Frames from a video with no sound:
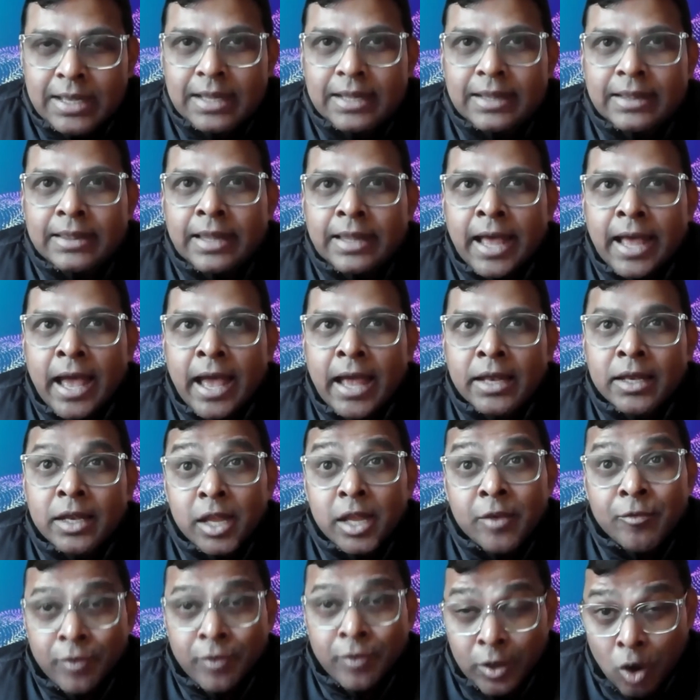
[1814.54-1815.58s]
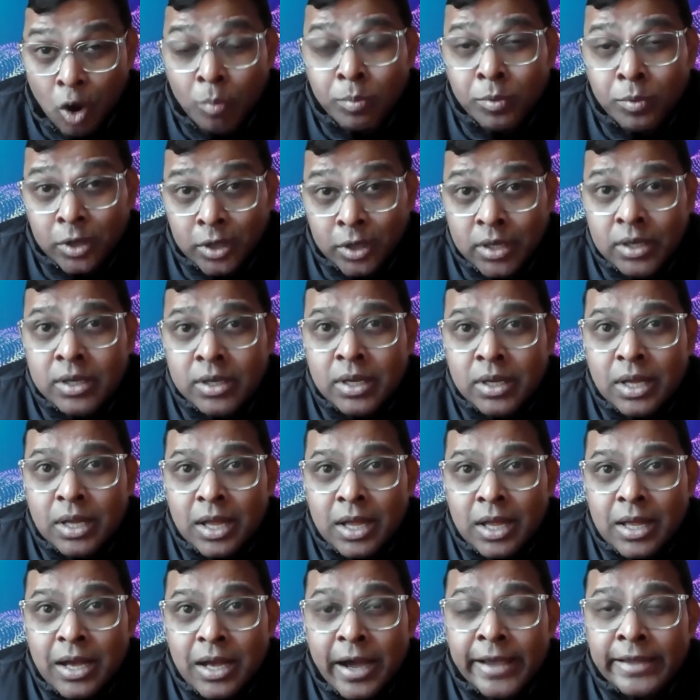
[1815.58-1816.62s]
that, if adopted,
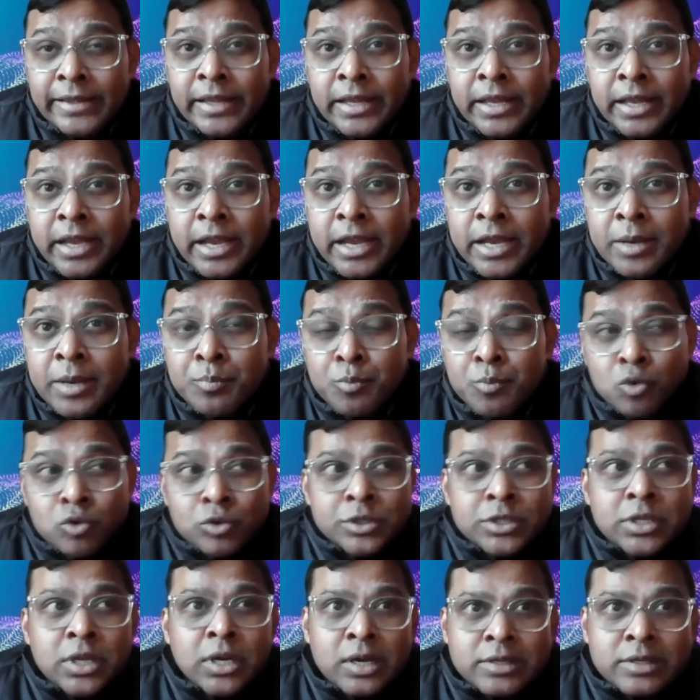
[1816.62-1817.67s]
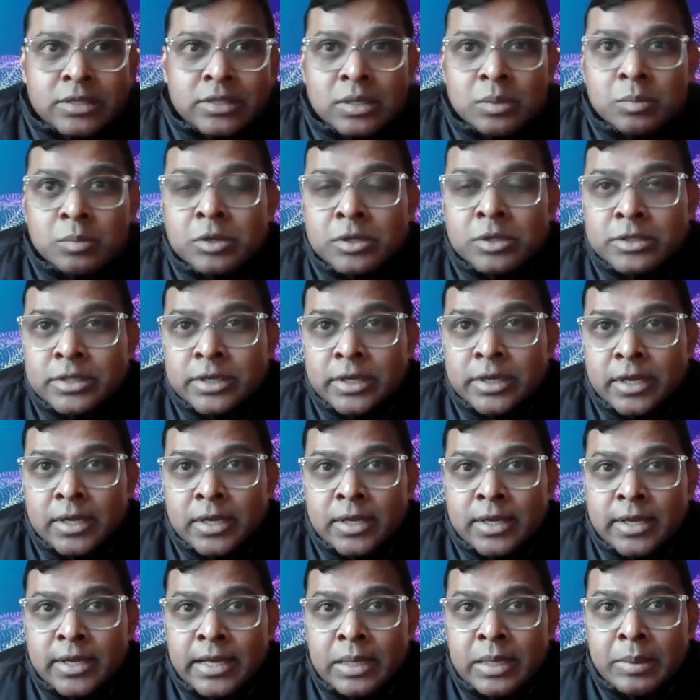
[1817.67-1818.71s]
I think it puts the customers in
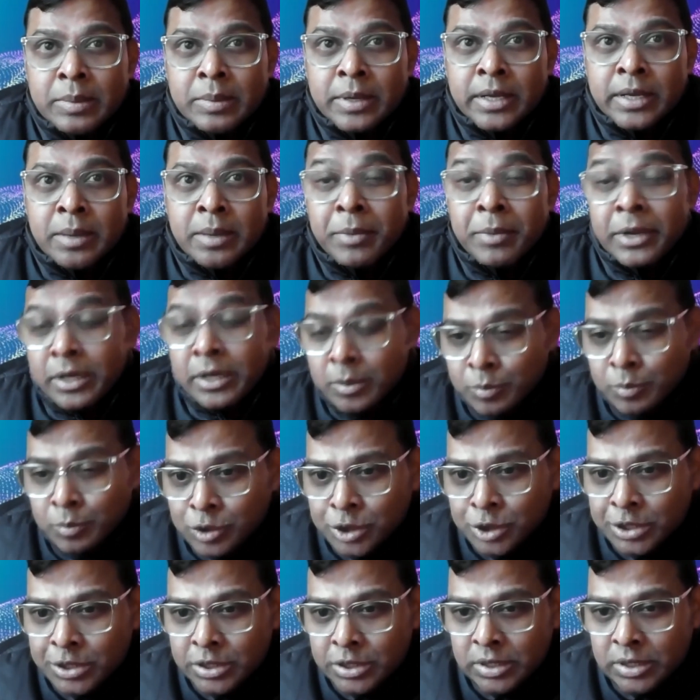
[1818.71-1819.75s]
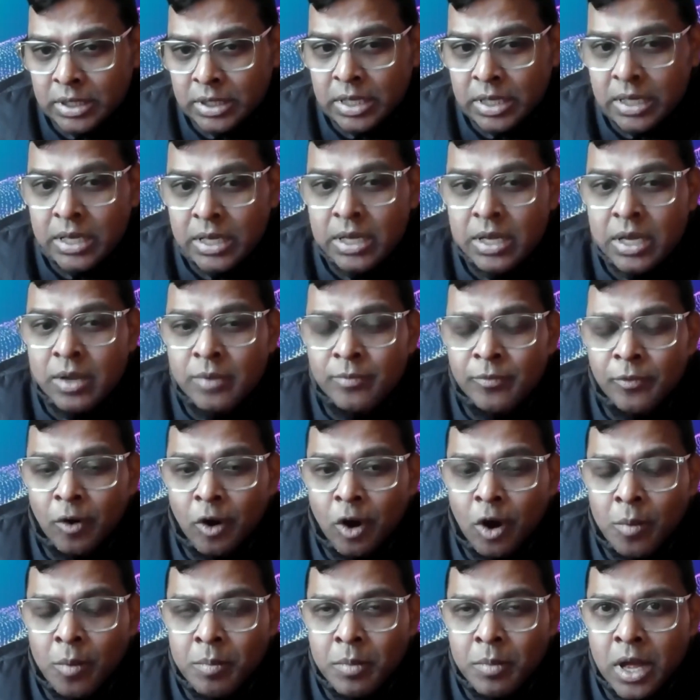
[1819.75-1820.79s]
a better position
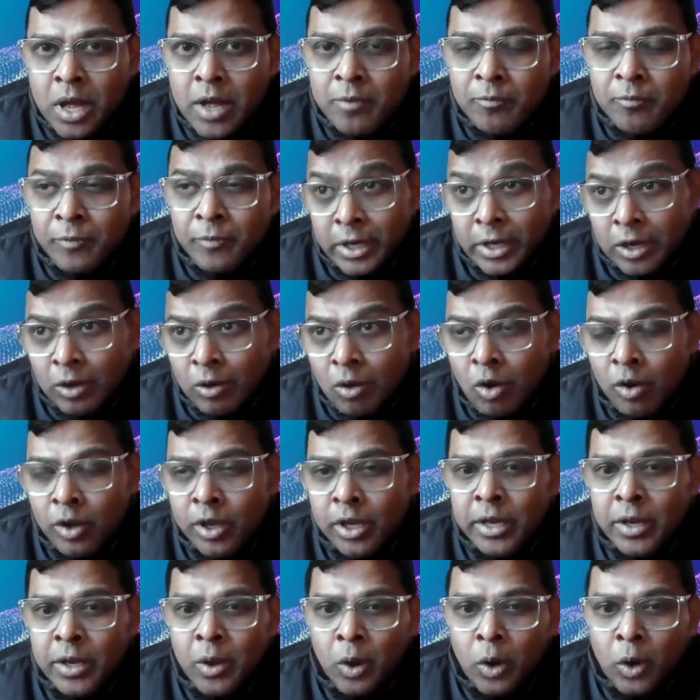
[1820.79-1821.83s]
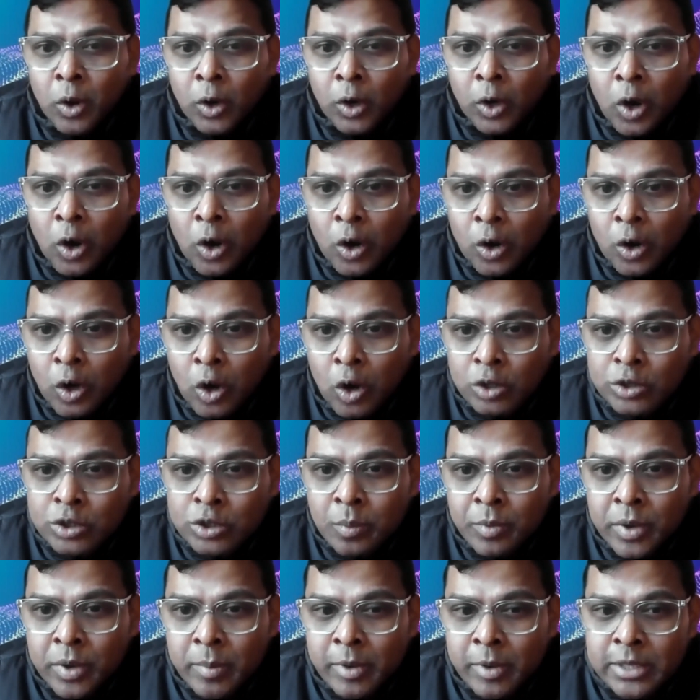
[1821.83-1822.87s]
from a vendor lock-in or cost
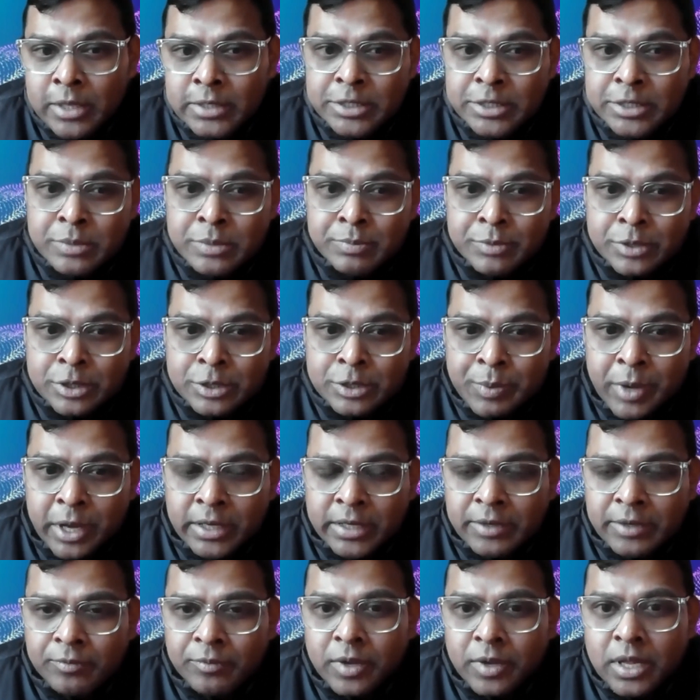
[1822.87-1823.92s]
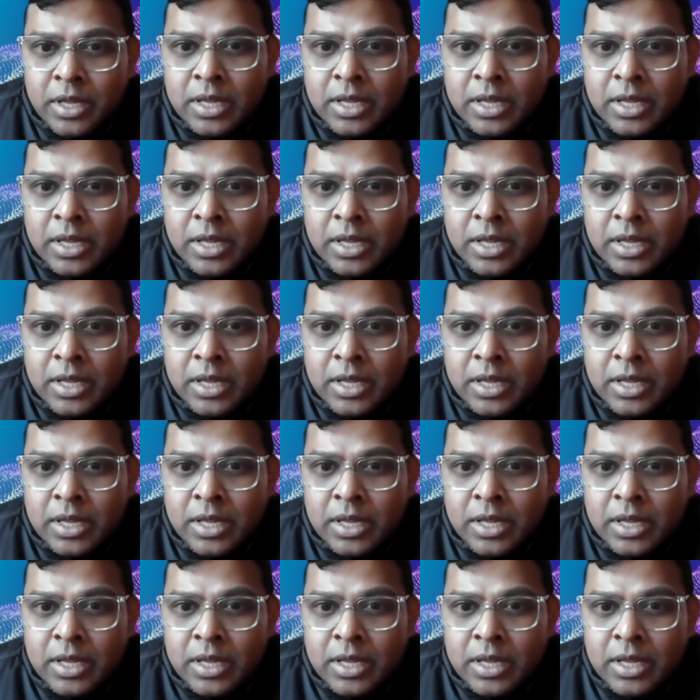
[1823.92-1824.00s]
optimization perspective.